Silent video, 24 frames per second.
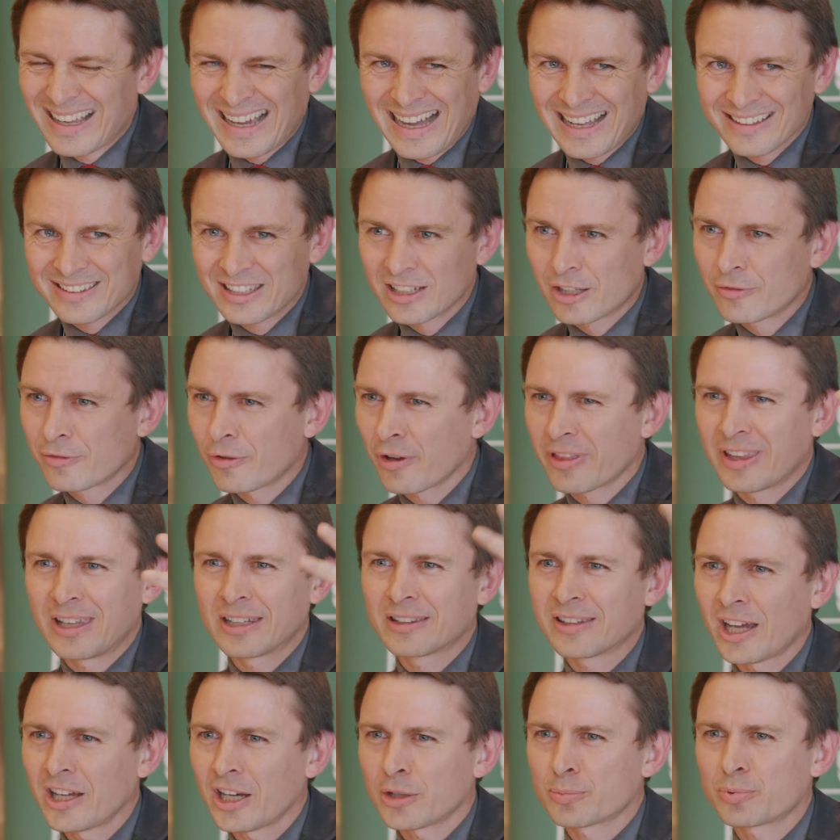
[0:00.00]
article for the
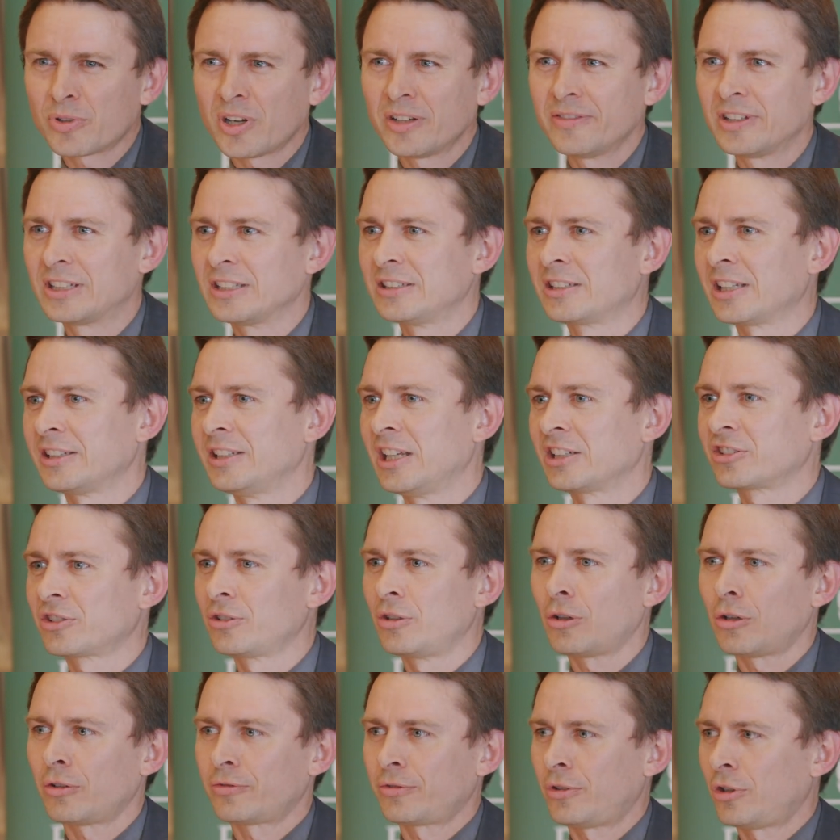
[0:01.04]
entire private
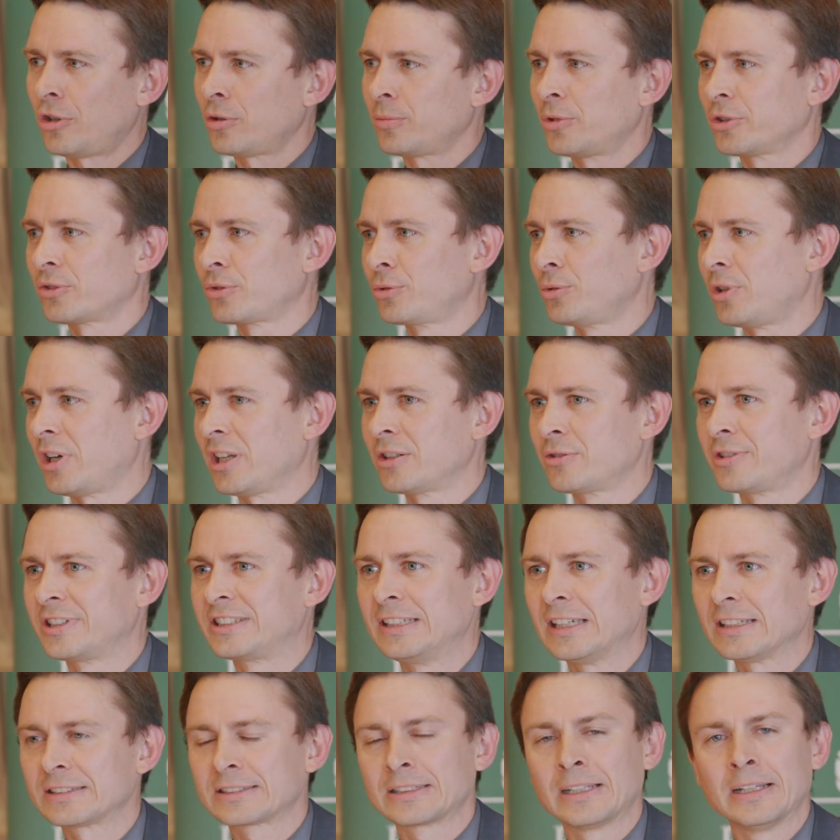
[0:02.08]
international law for almost
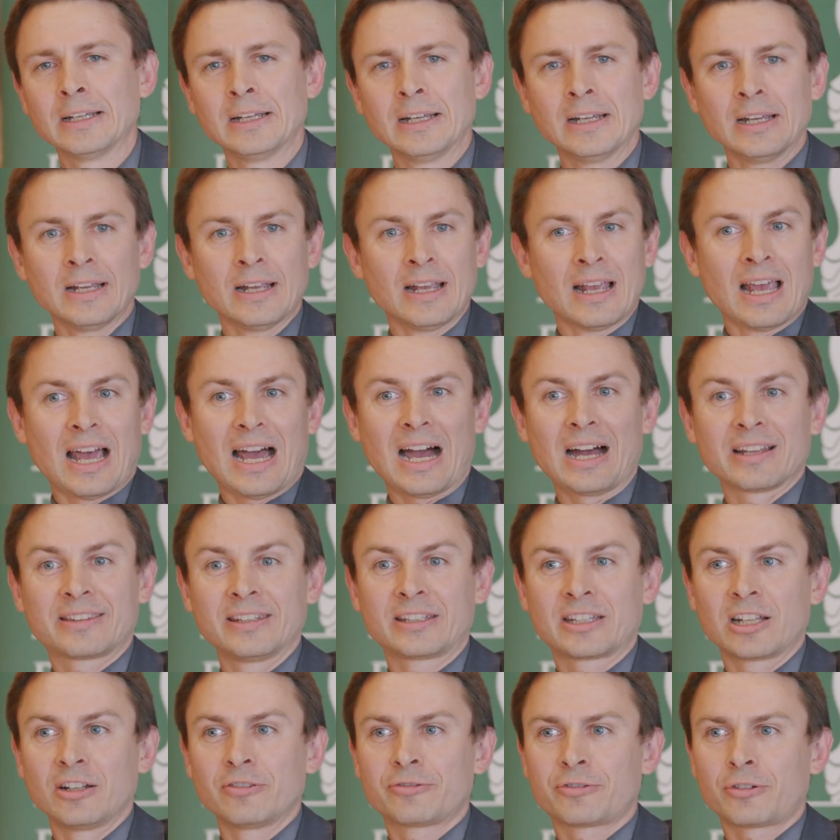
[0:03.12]
200 years.
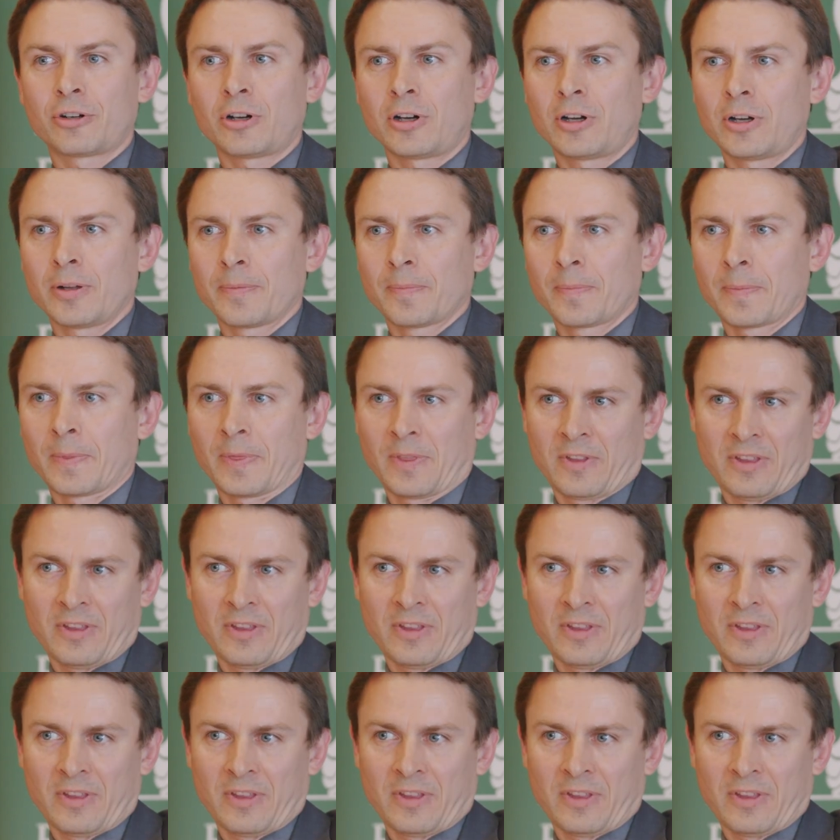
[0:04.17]
Article 4,